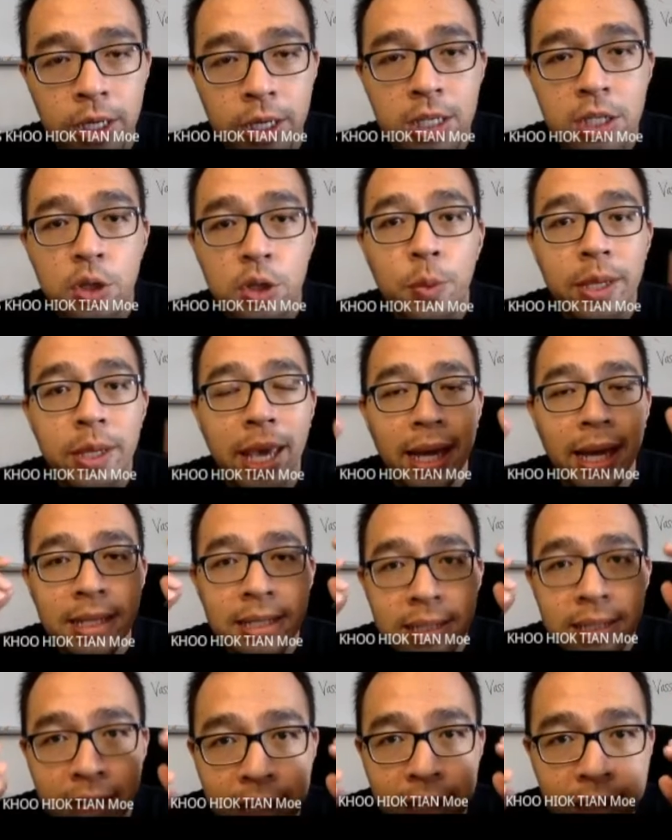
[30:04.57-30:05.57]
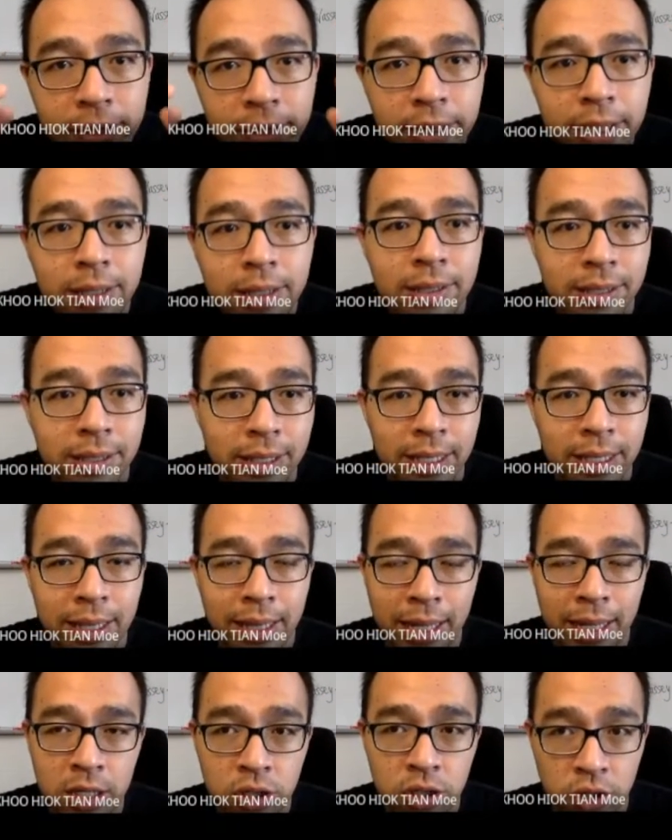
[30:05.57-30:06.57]
so we accelerate the
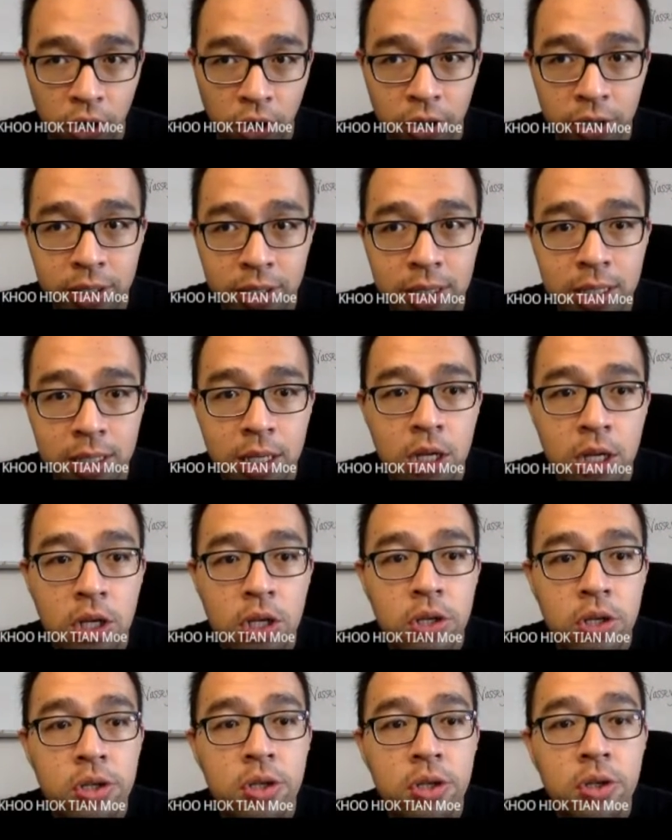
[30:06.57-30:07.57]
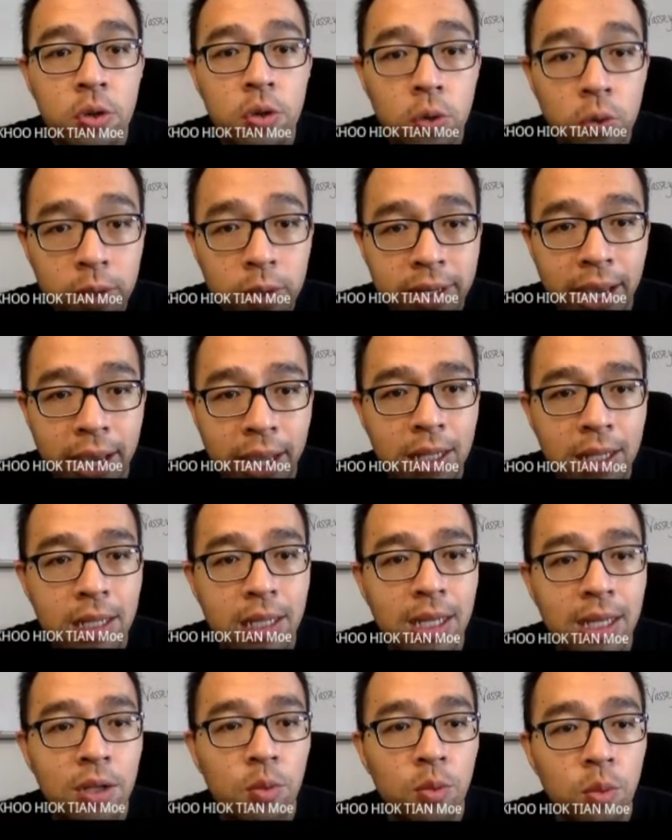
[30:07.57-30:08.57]
electrons so that
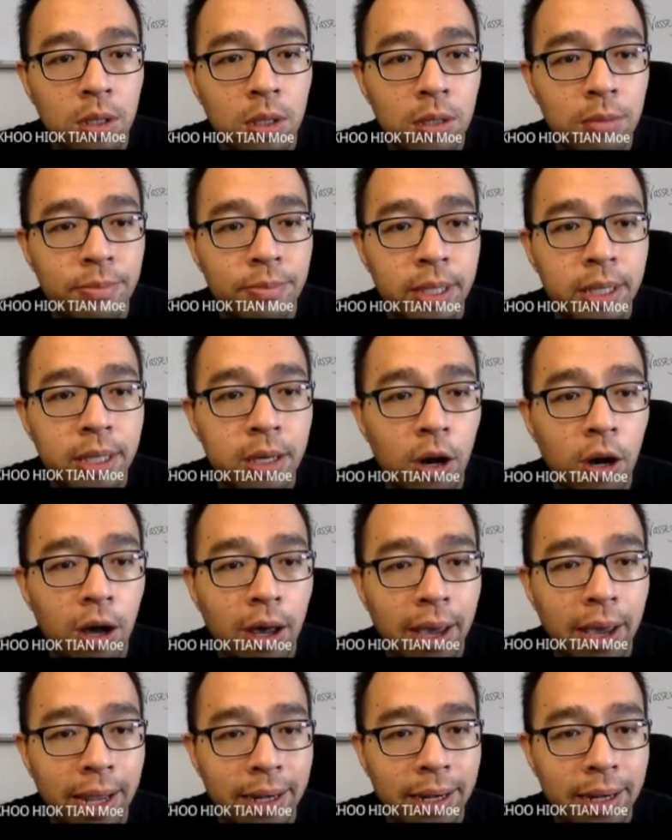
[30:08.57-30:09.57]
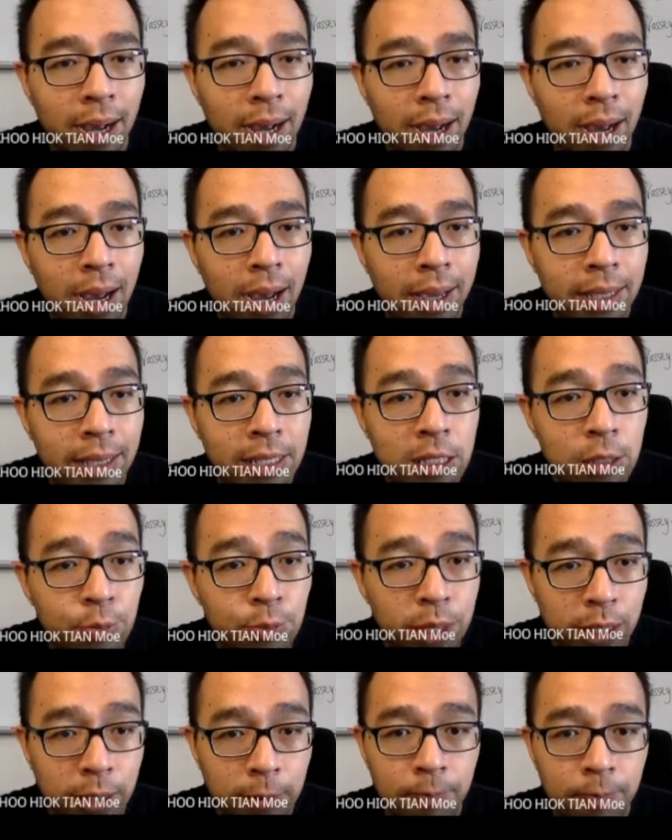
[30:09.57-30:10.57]
it will be at a high
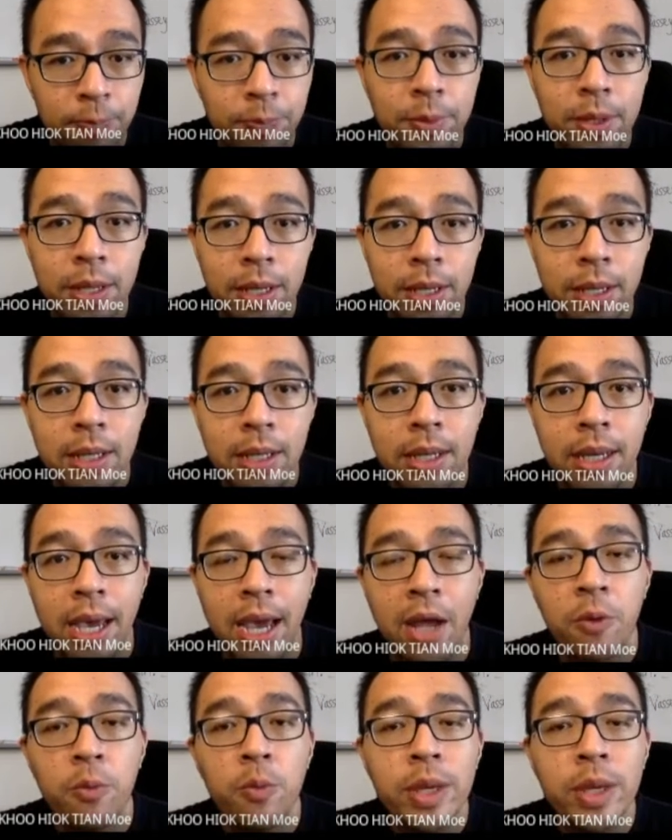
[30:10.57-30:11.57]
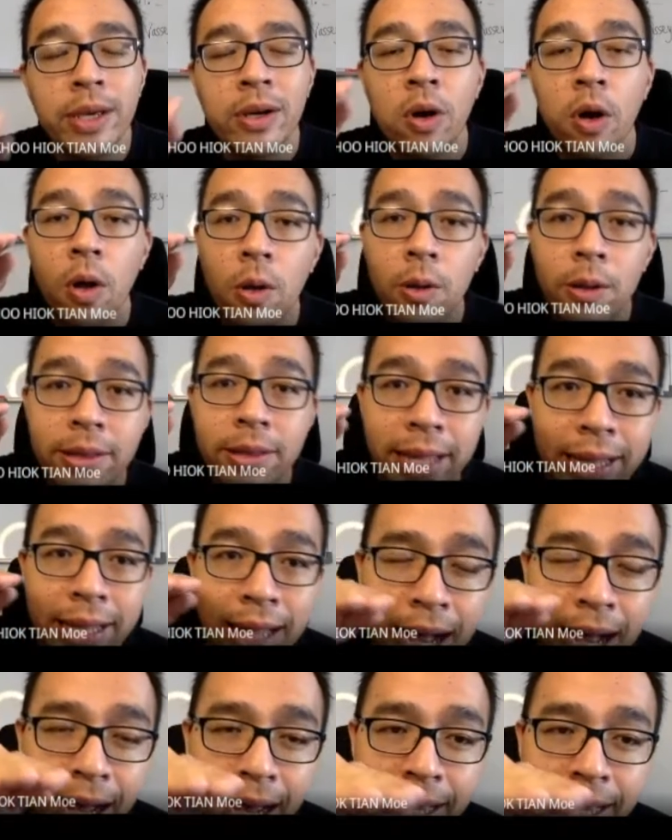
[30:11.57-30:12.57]
speed. And we call that
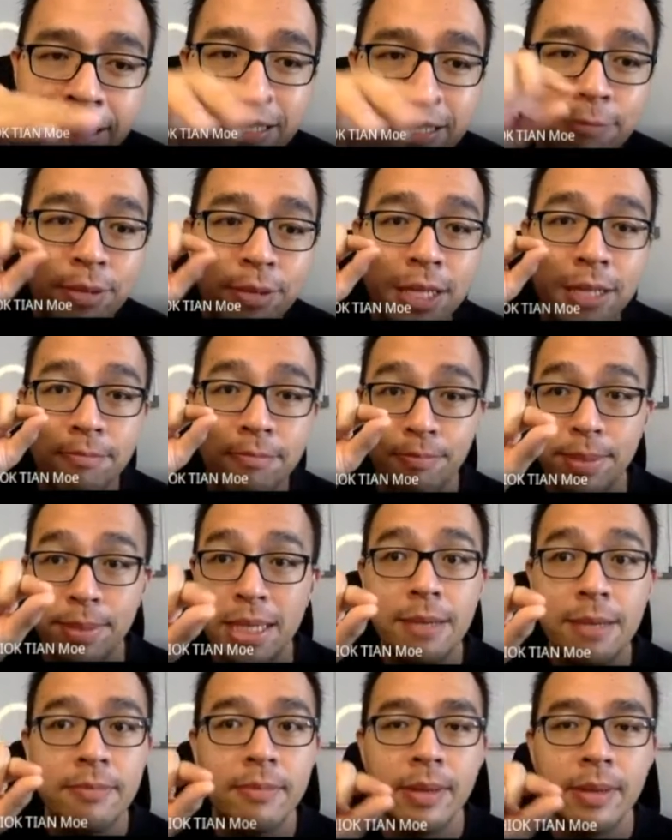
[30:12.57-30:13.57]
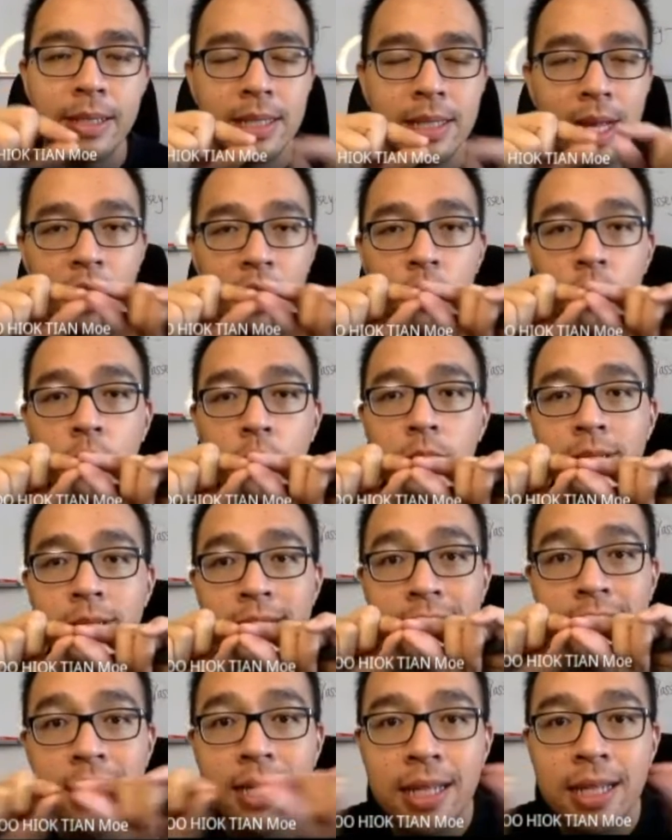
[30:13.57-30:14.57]
high-speed beam satu
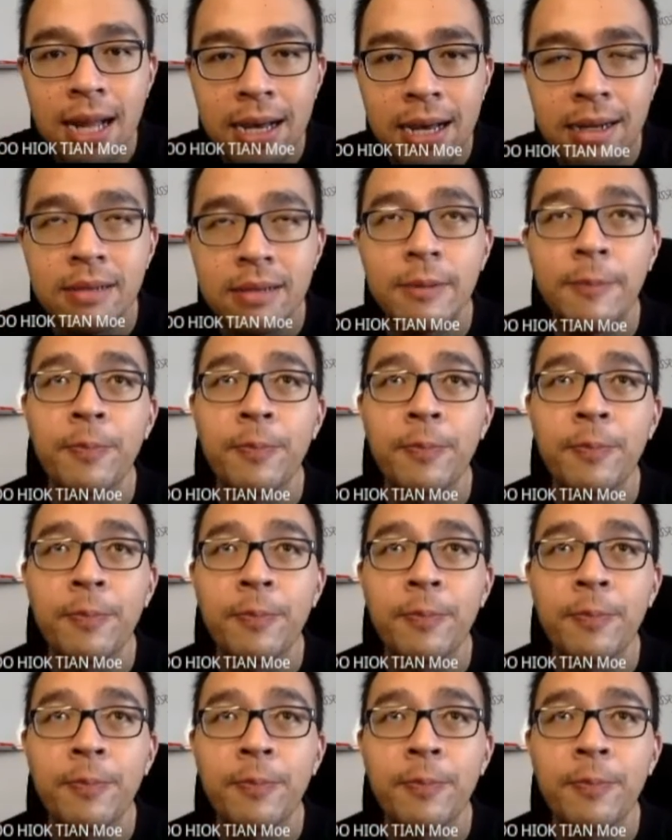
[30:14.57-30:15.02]
sinar